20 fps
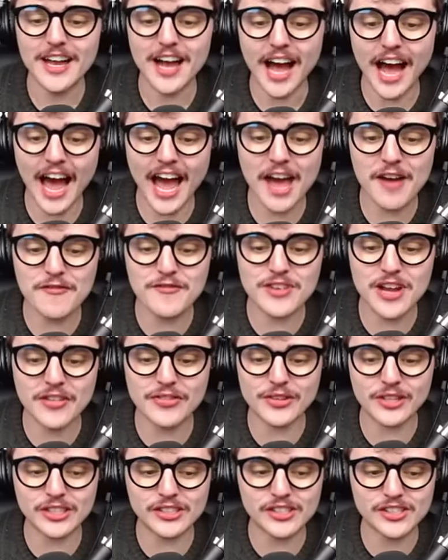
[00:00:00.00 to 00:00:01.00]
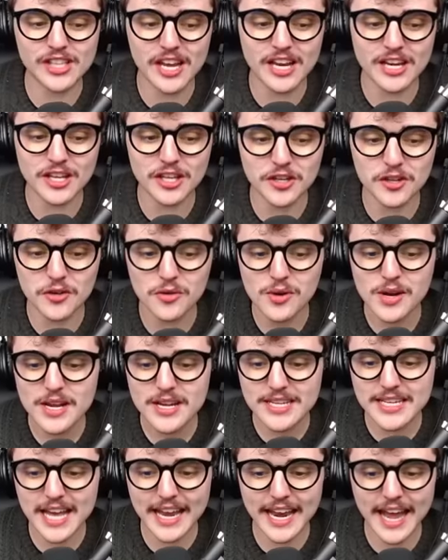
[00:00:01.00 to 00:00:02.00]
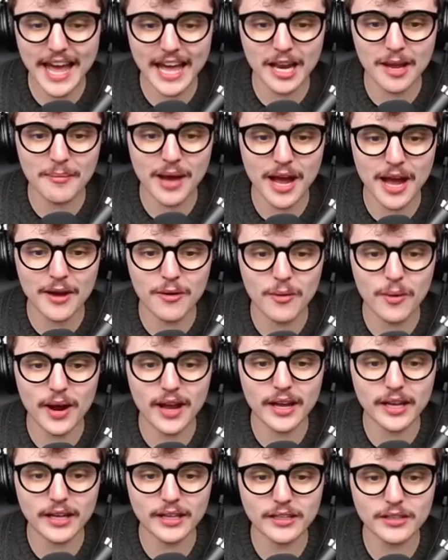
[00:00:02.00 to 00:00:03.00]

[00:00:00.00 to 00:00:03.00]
I have nothing to say to you. Get out of my way.